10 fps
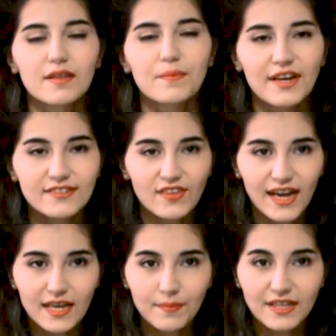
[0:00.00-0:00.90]
the price of the
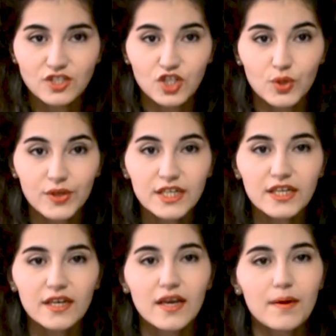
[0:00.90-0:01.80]
item gets lowered
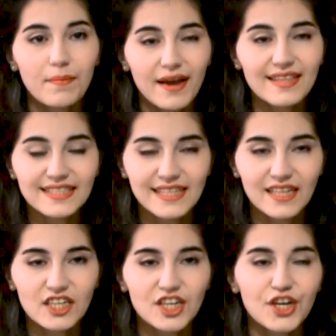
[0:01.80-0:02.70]
by the
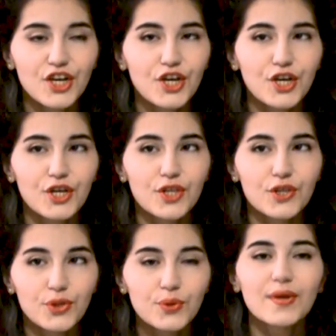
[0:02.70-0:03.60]
seller,
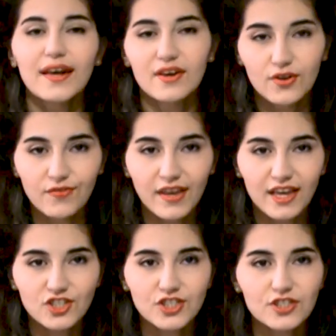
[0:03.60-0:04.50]
you get a
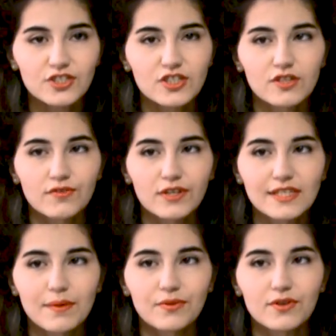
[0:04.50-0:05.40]
notification. So for
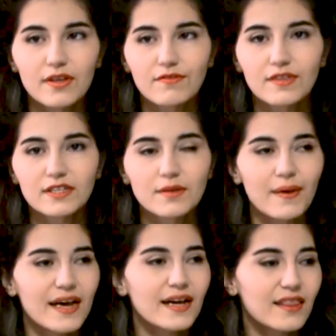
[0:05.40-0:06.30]
example, if there's a
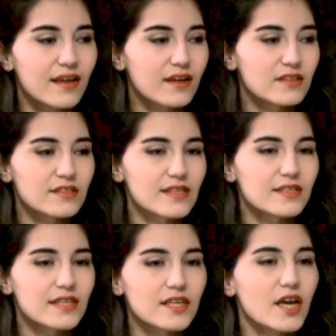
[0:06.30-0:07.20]
bag that costs, let's
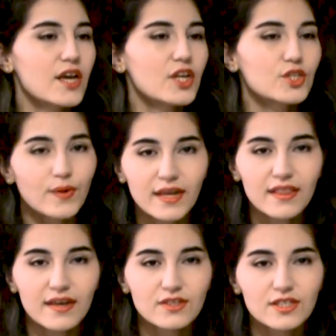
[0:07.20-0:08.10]
say,
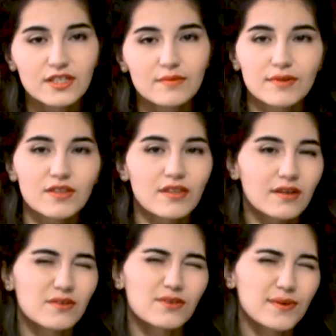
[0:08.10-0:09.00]
20,000, but you think,
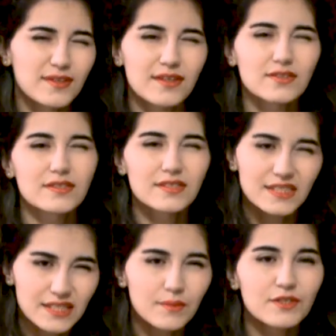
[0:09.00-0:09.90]
oh, 20,000 is
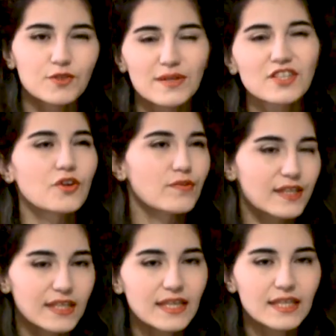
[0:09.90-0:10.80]
a little bit too much, you don't
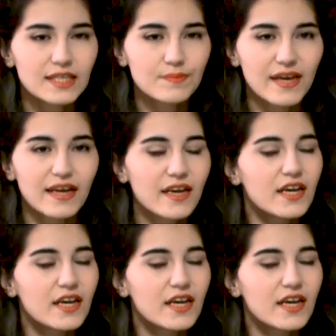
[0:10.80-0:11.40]
really need this bag,